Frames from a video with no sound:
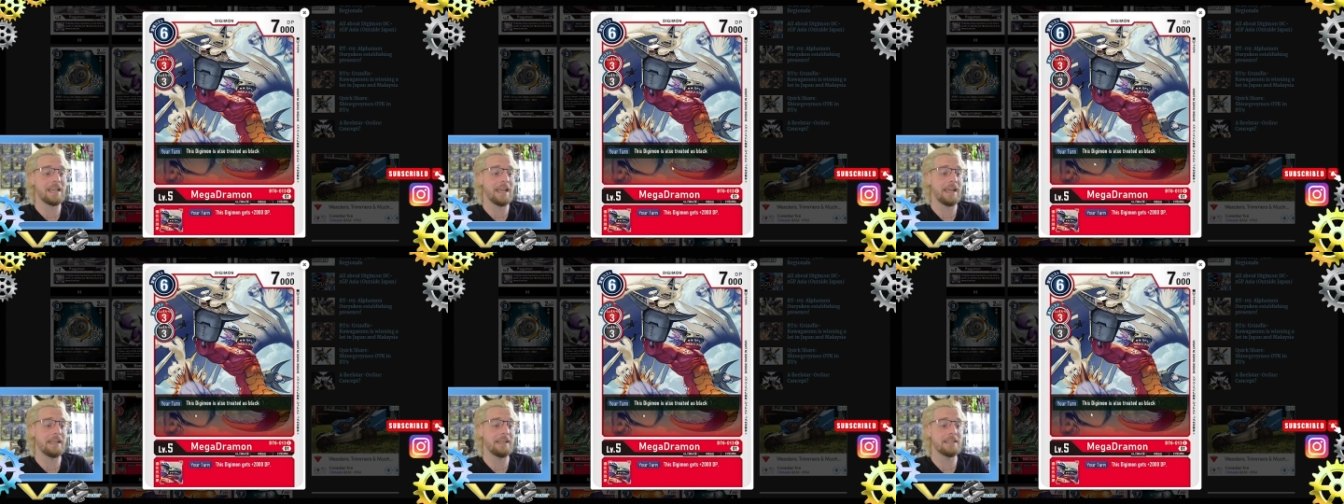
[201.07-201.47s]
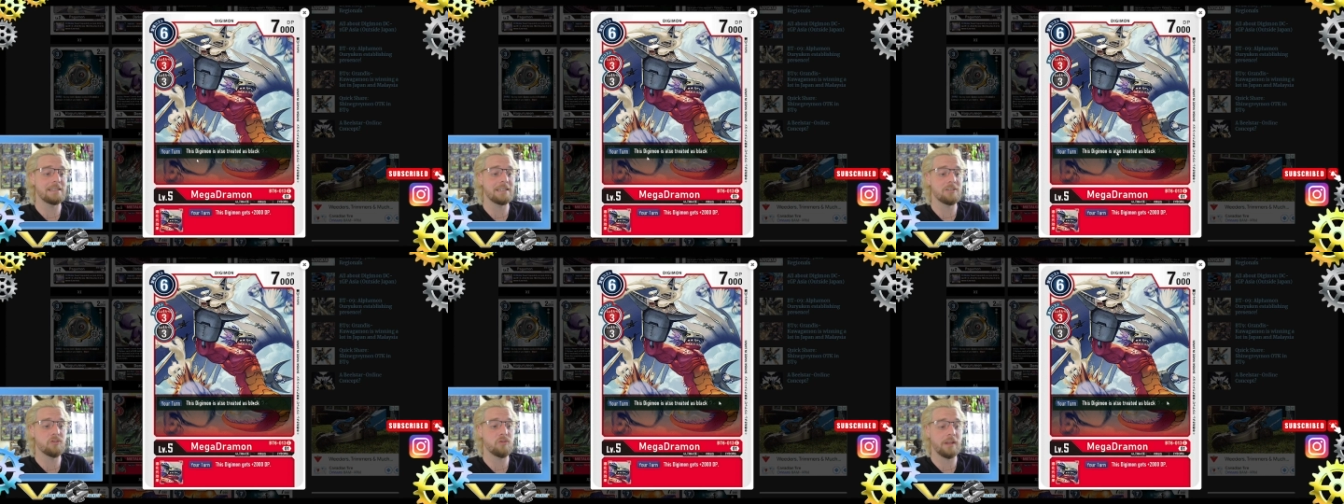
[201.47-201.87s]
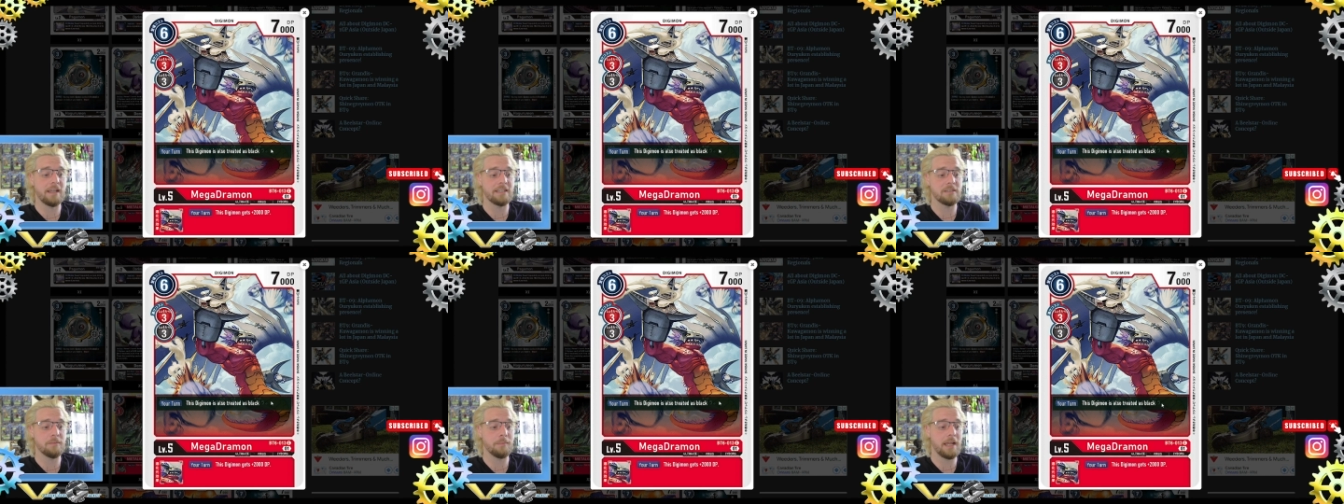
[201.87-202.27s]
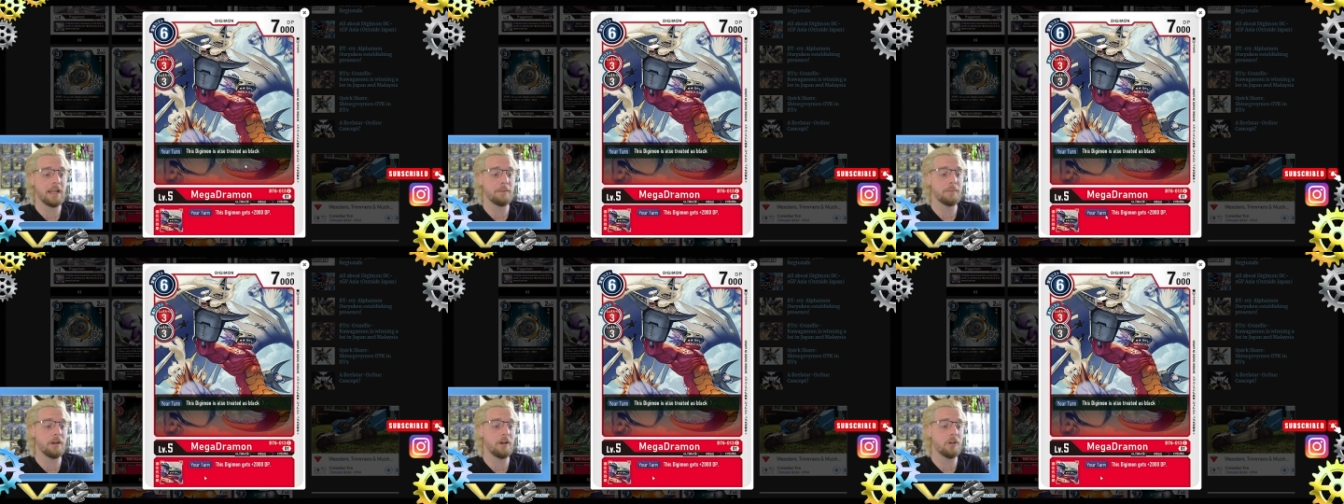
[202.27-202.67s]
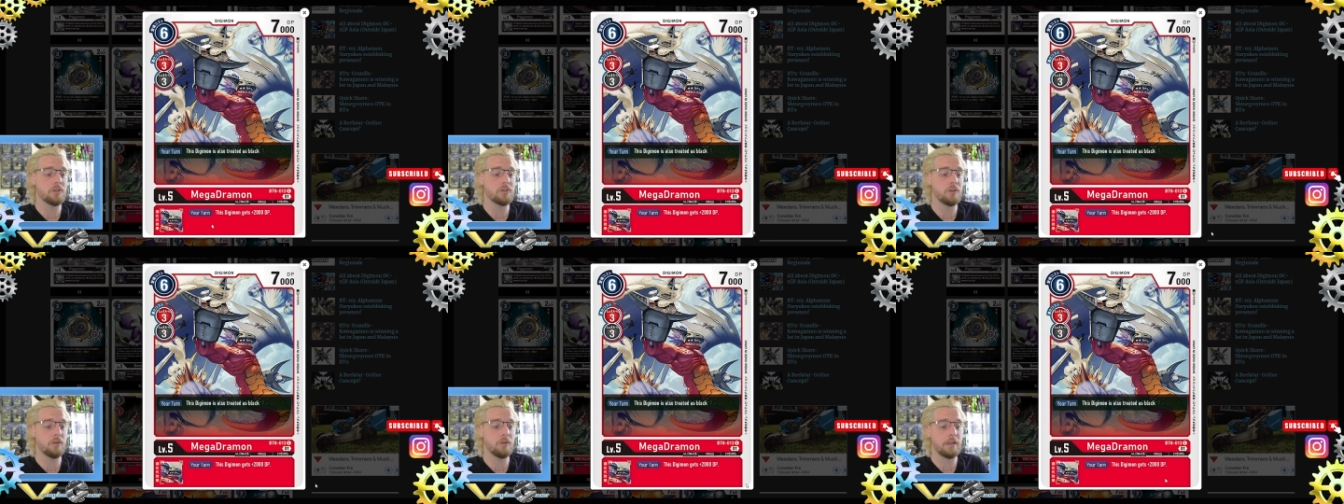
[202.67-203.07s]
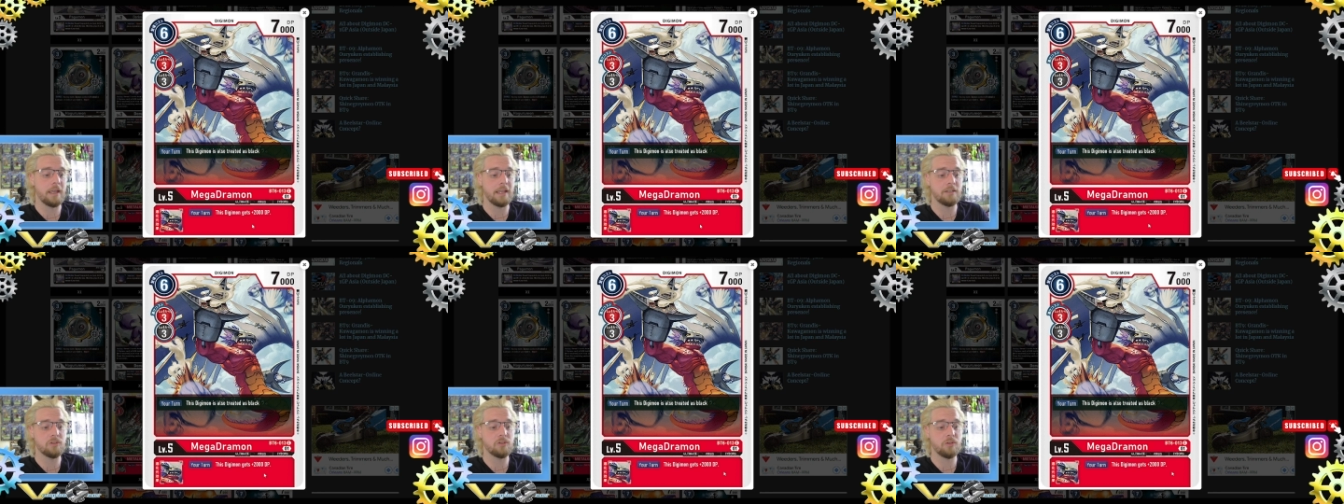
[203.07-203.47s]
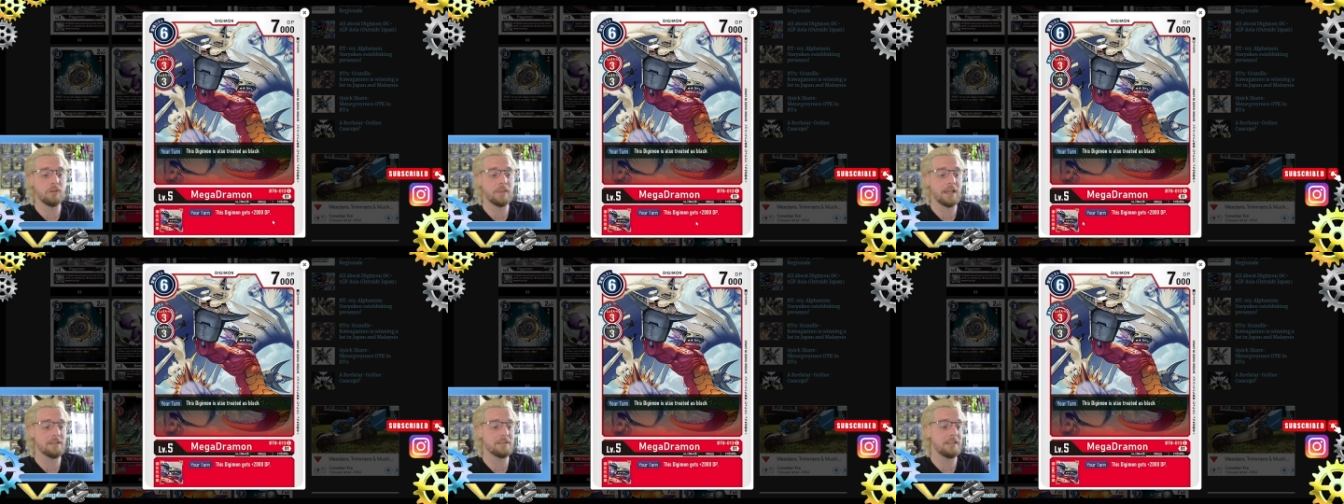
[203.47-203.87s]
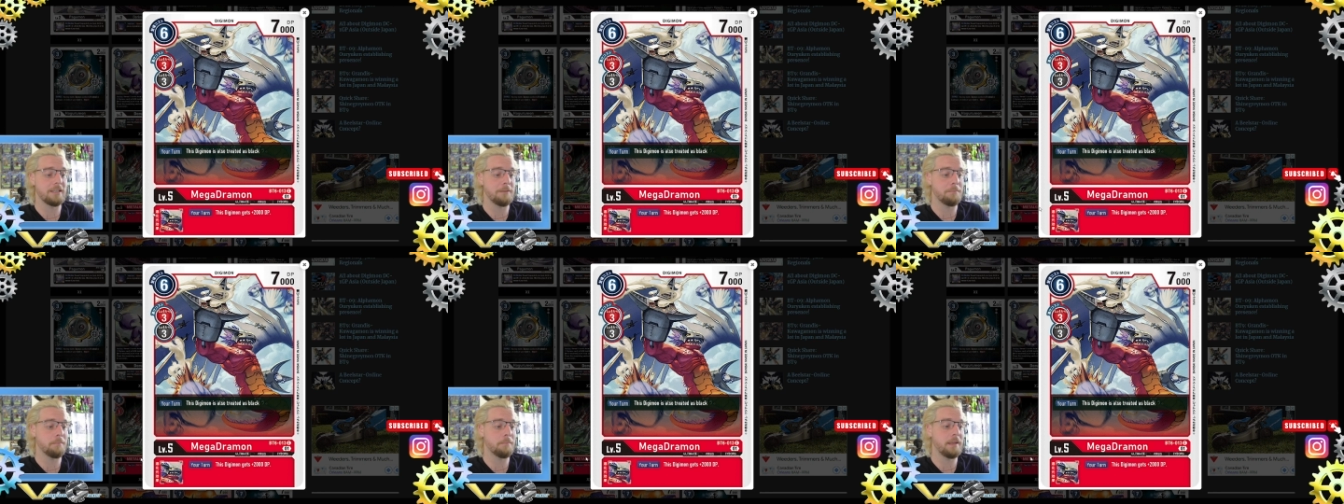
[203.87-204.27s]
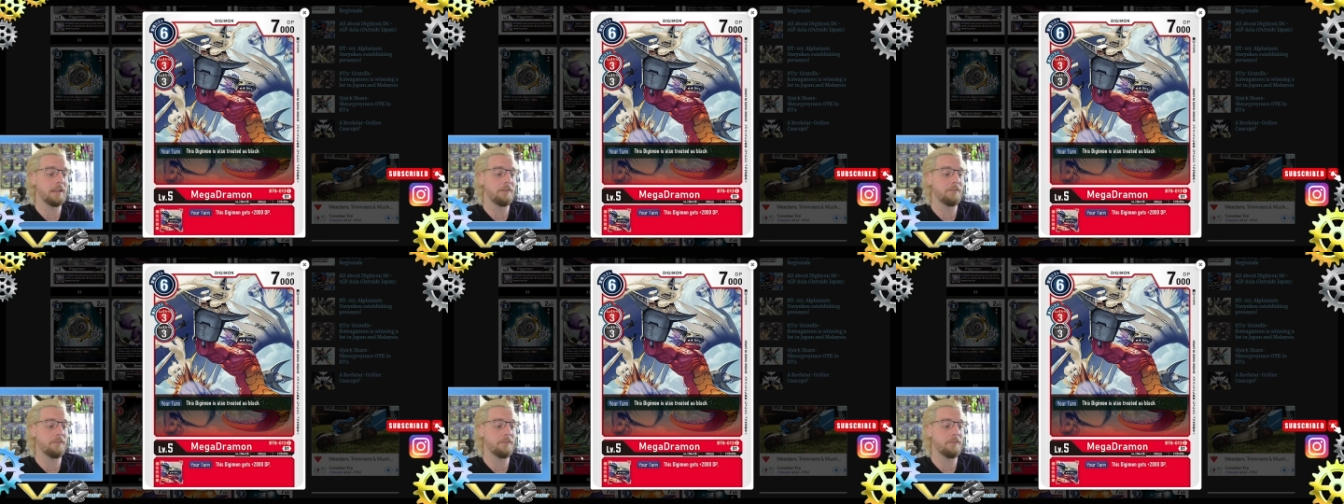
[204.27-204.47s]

and this is 3 as a black, but also gains 2000 DP